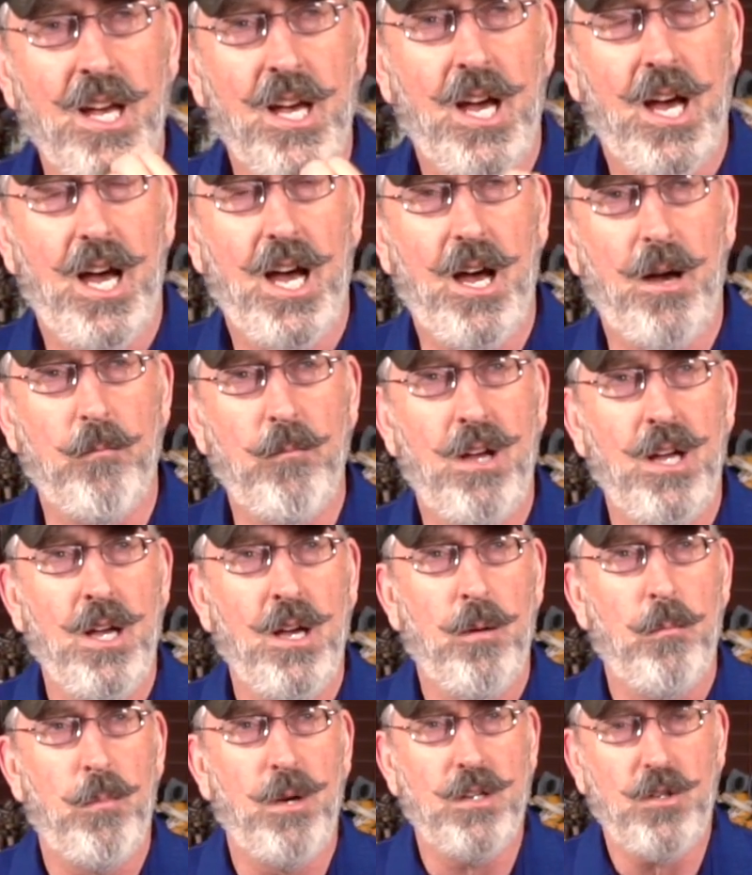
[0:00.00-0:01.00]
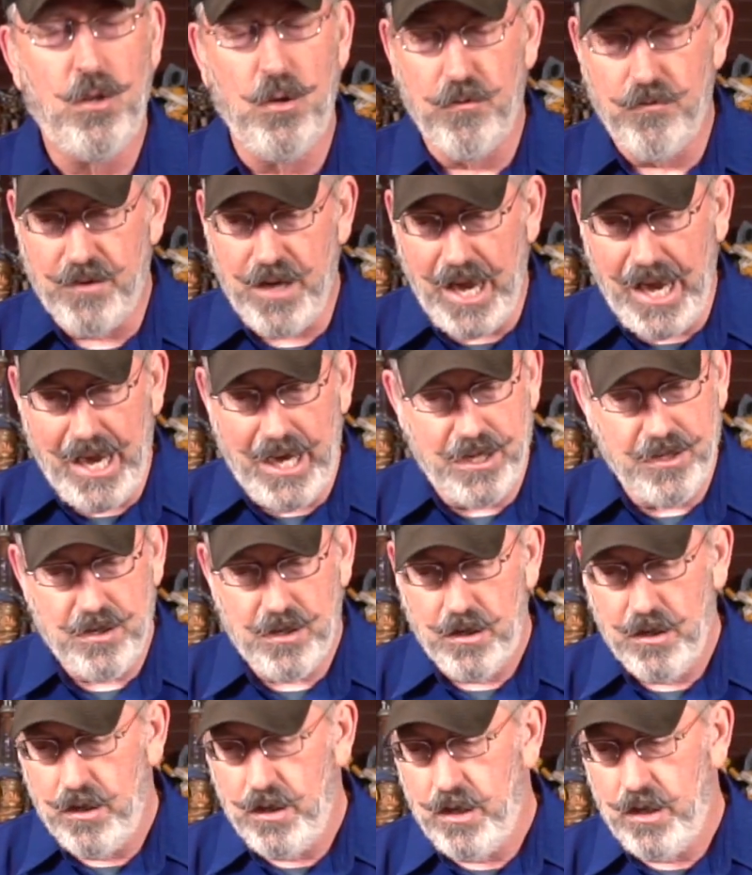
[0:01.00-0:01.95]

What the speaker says: But you've got,